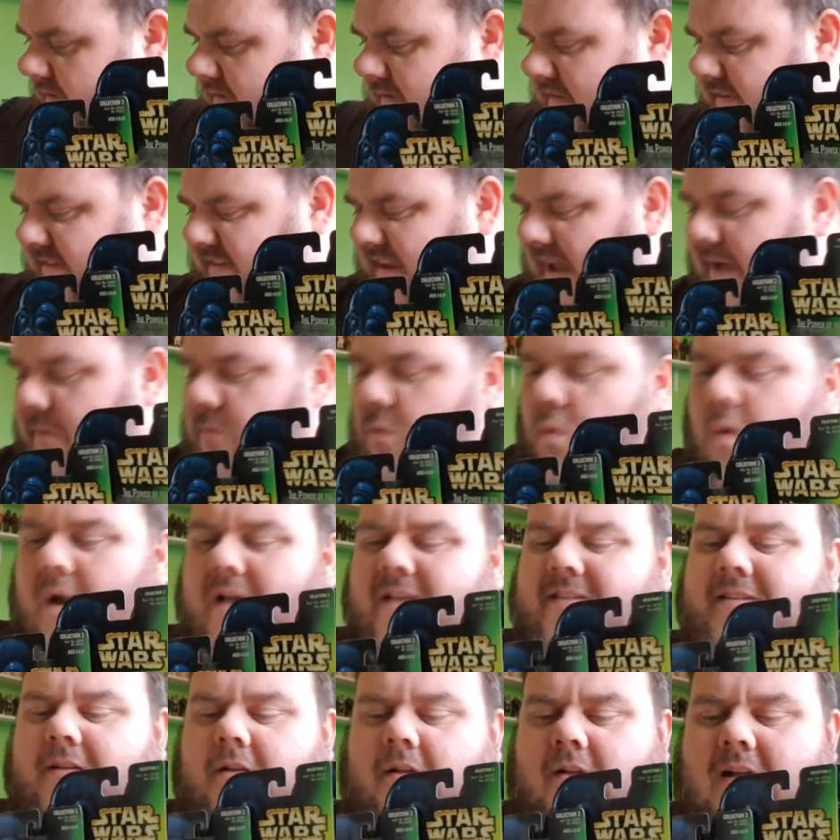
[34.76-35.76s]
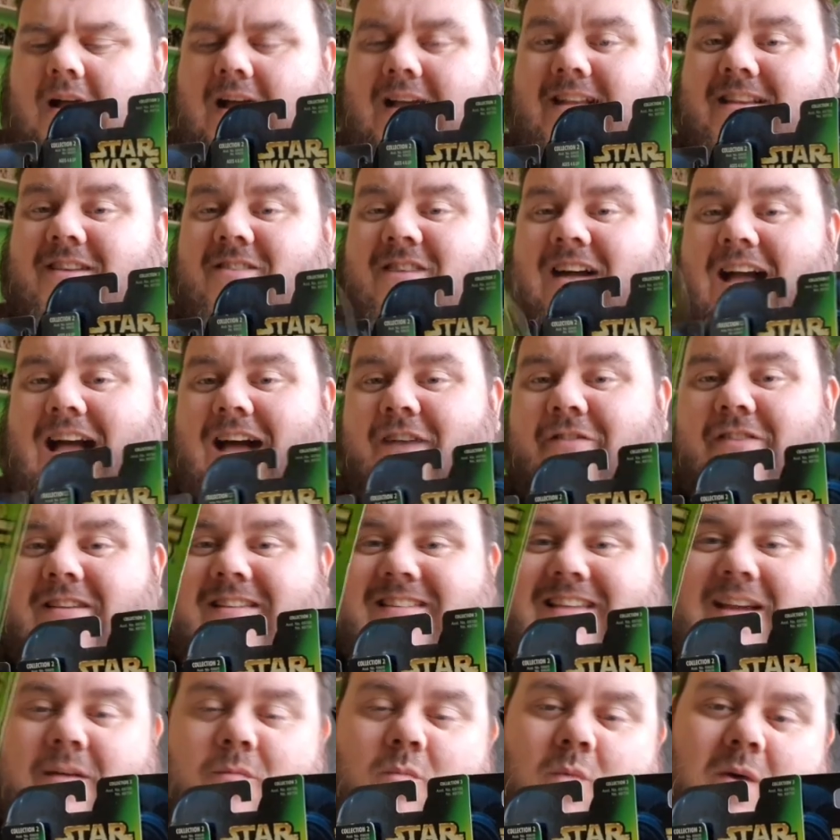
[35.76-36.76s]
Zam Wessel. I don't have a
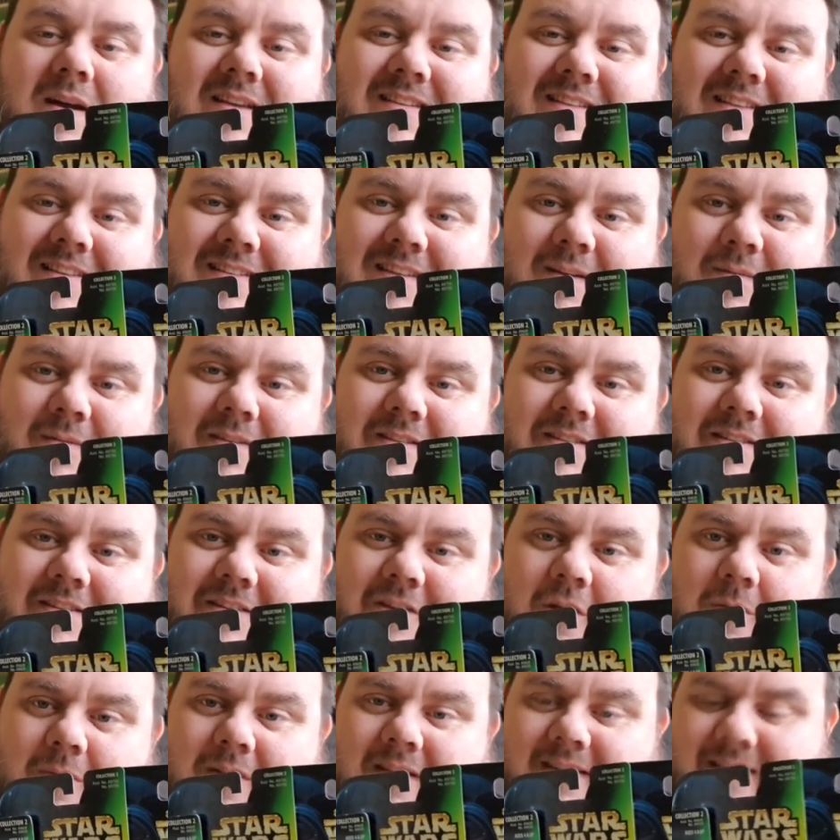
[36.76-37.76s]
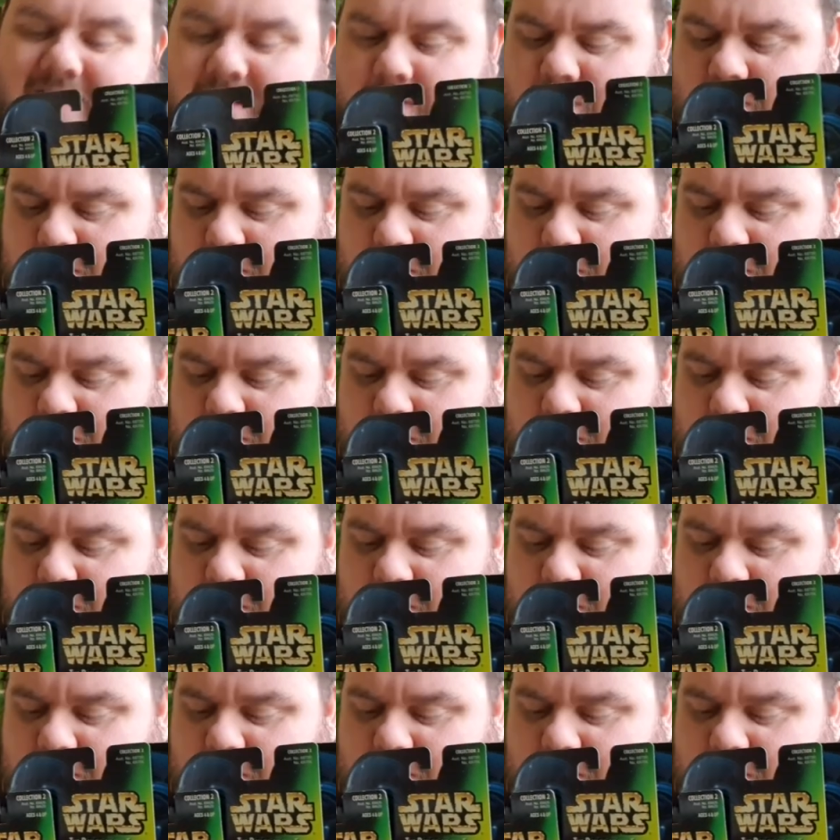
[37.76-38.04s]
Zam Wessel, so I'm stupid excited